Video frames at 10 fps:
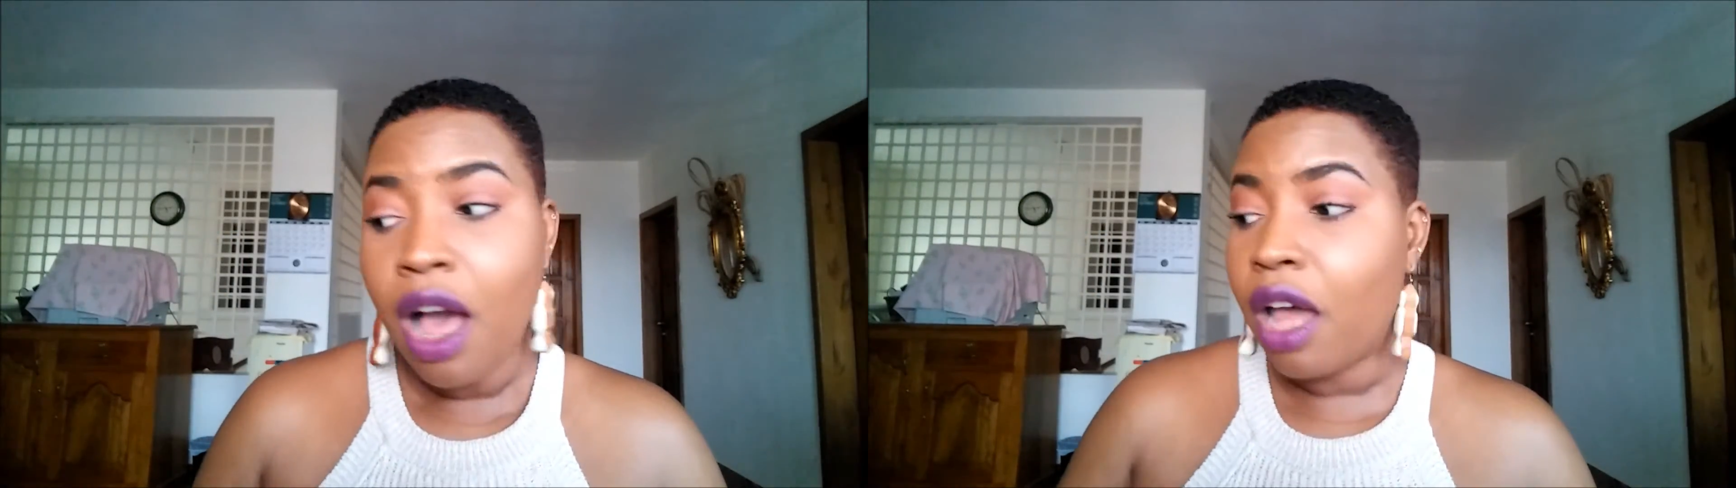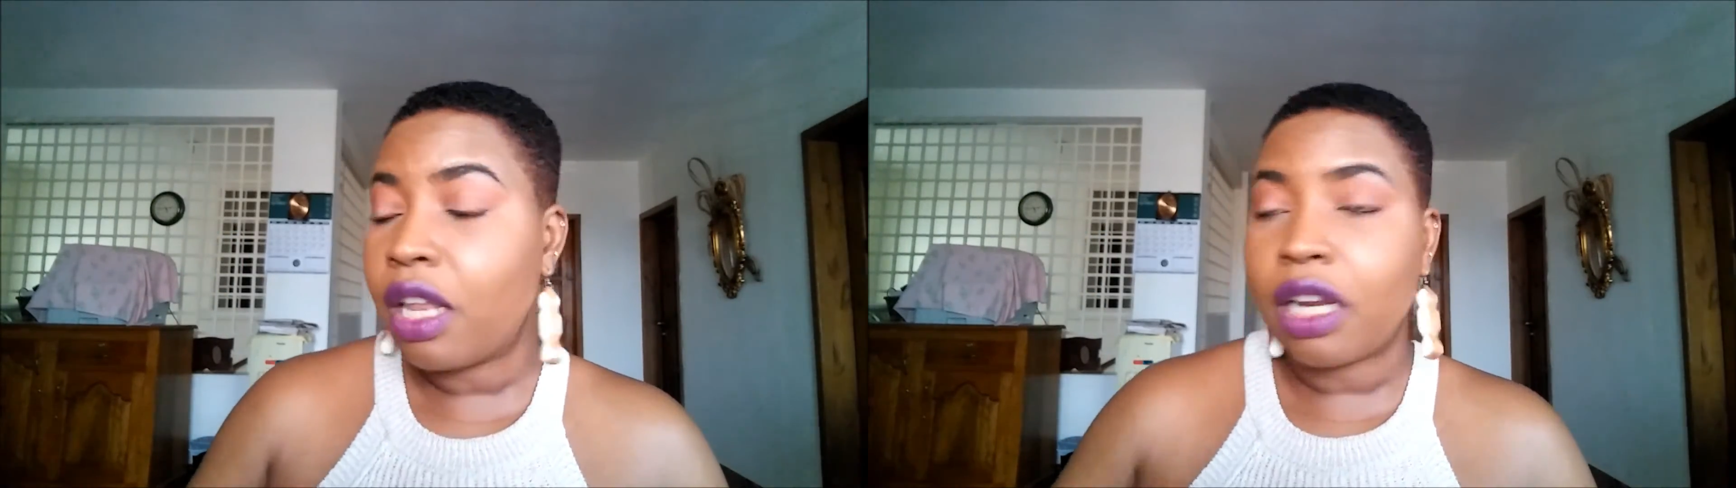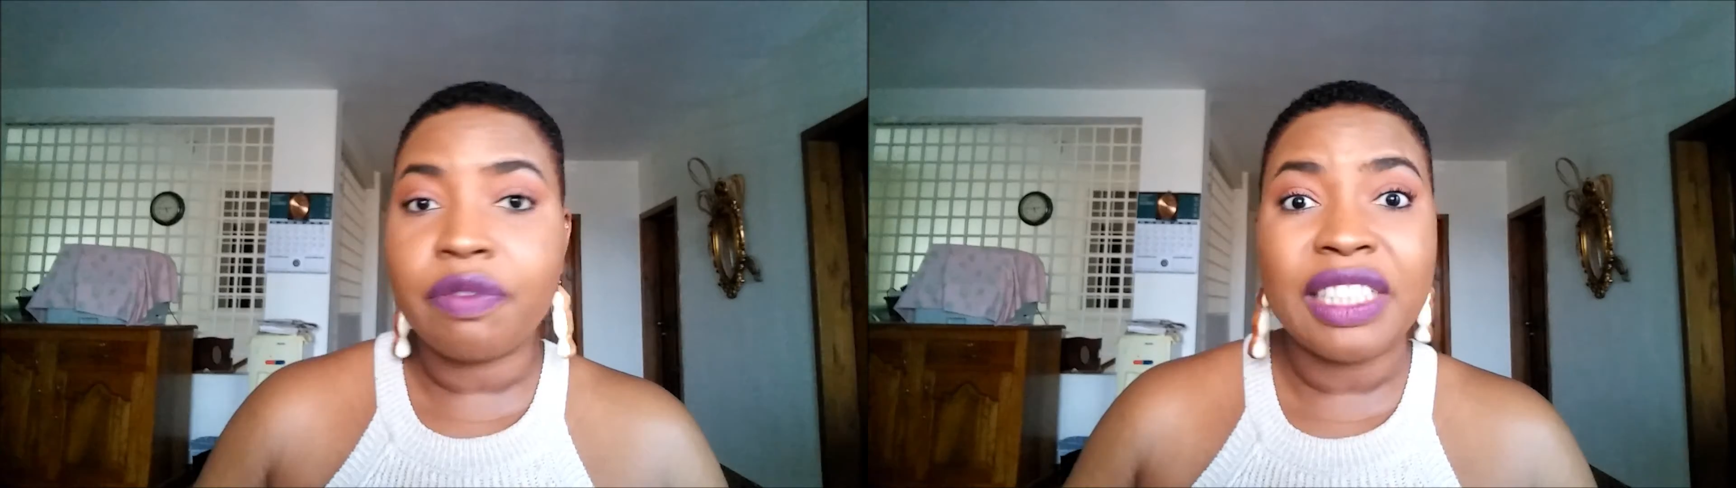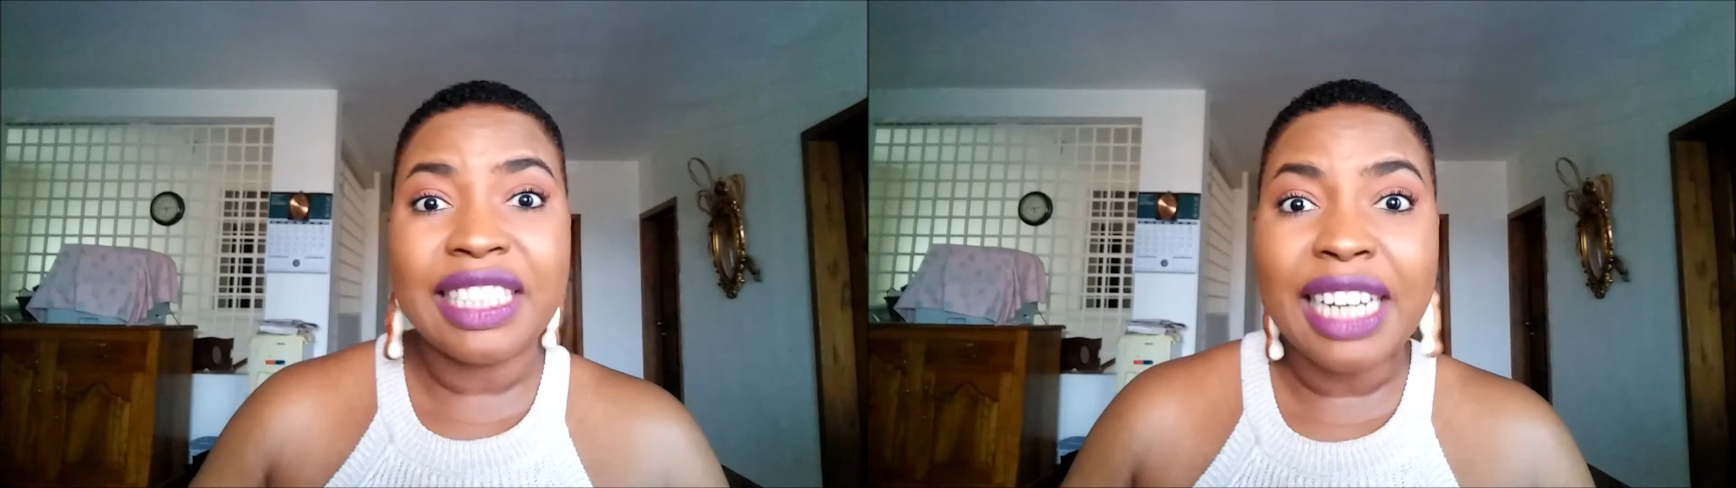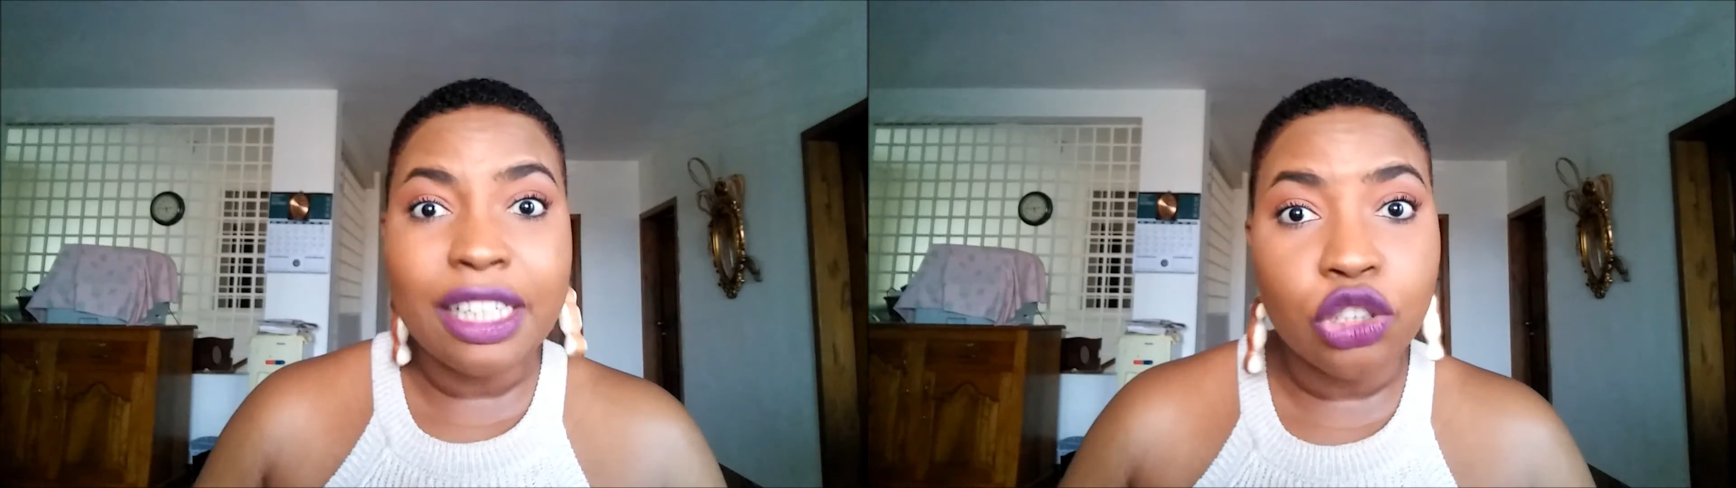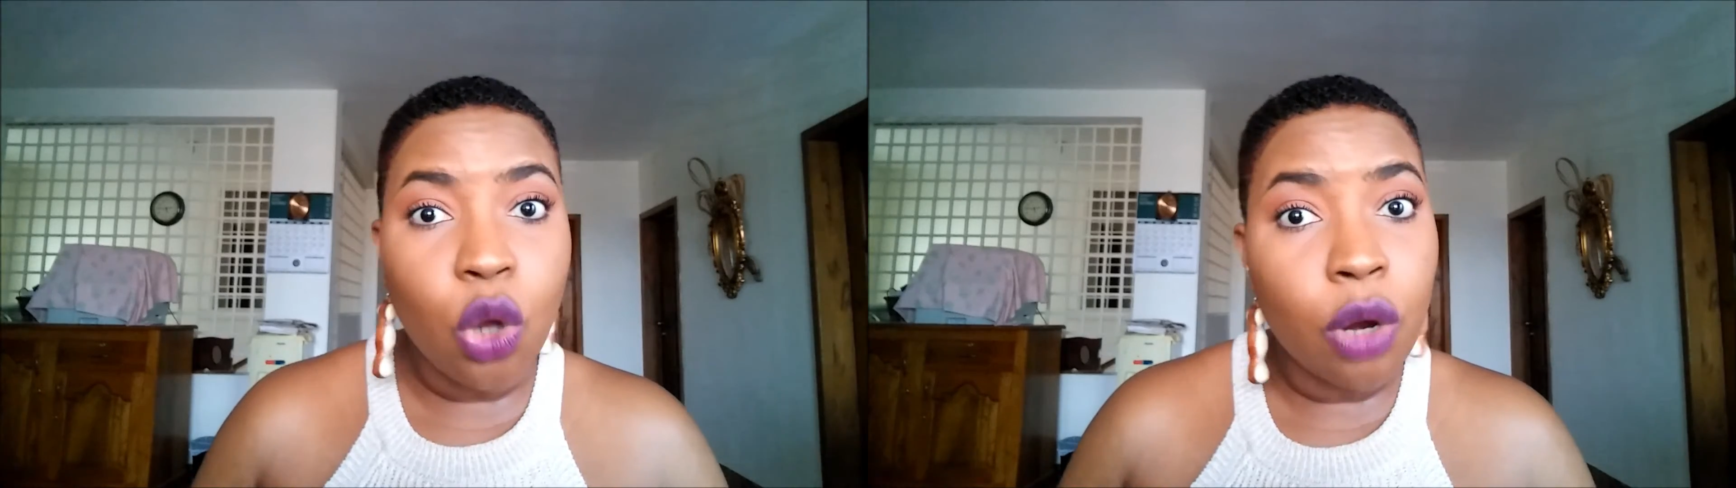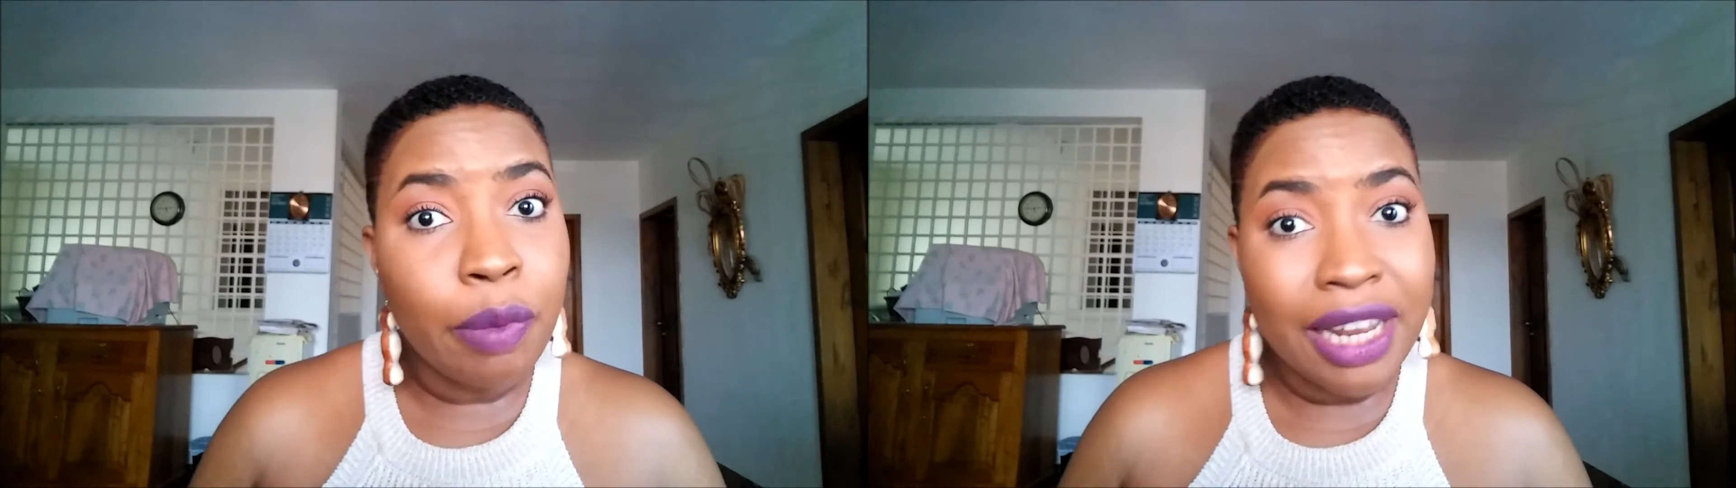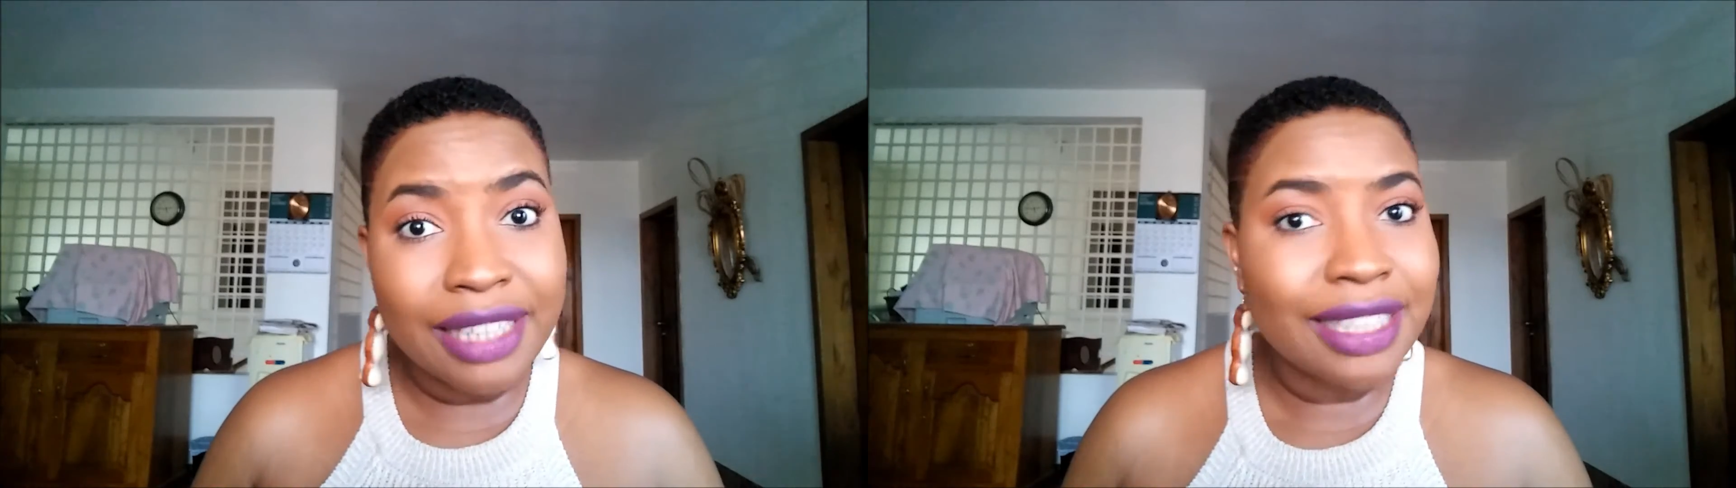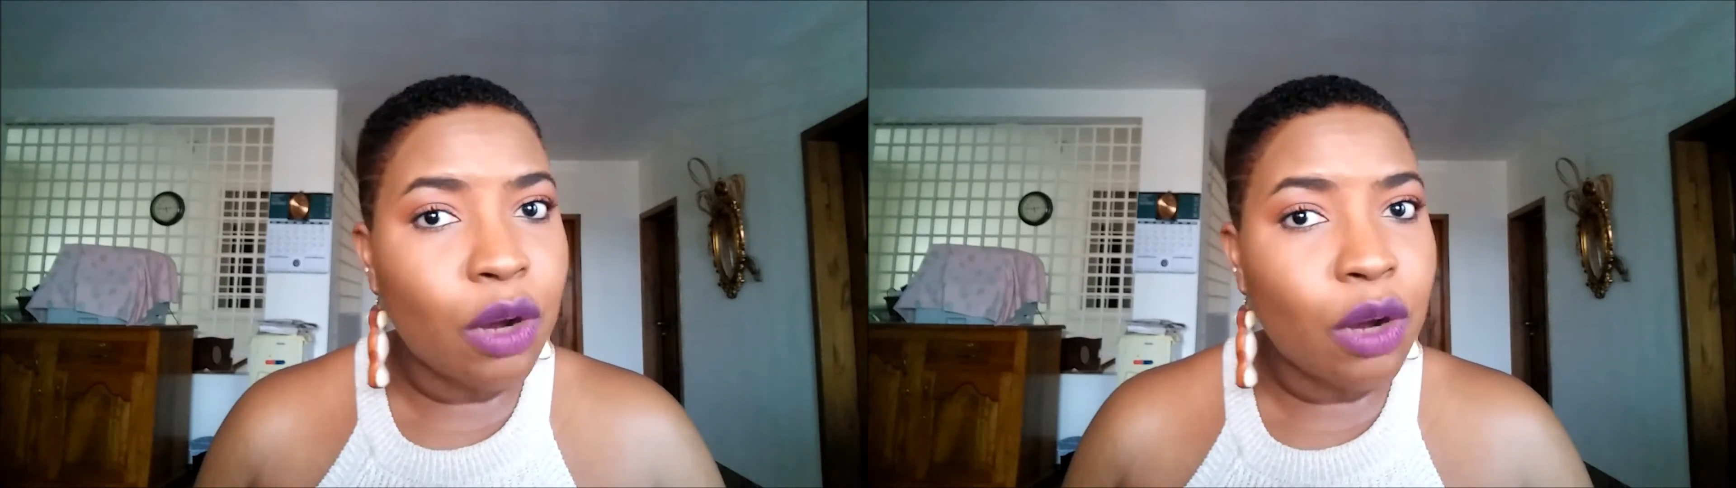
A lot of these lands are land